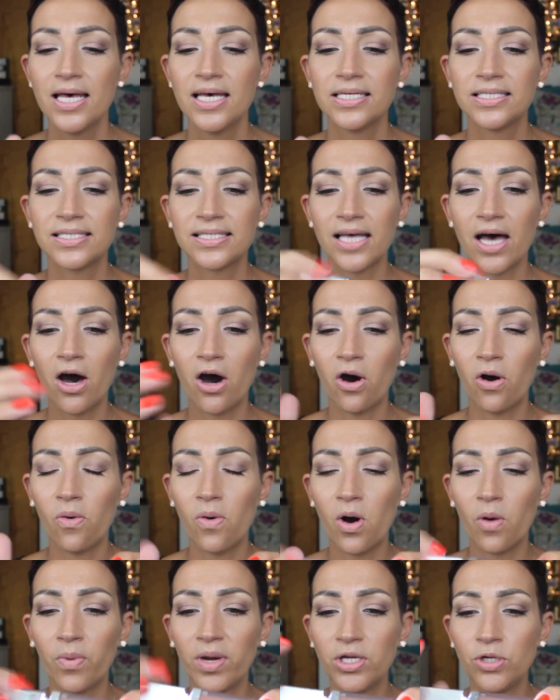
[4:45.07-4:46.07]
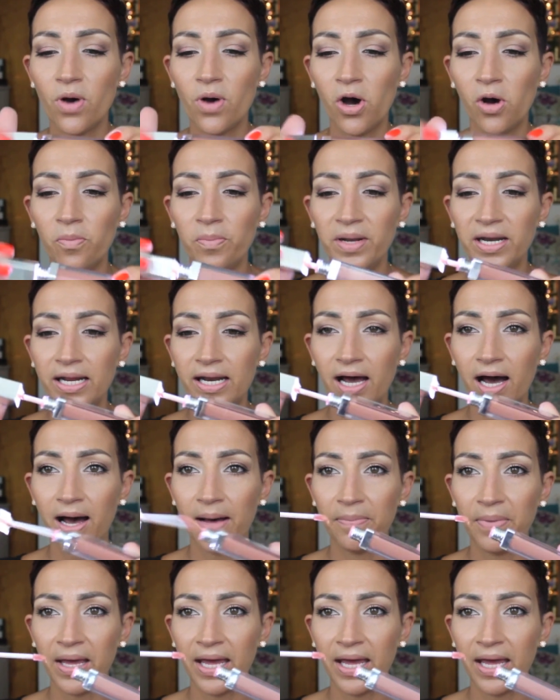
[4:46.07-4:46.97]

So when you open it up,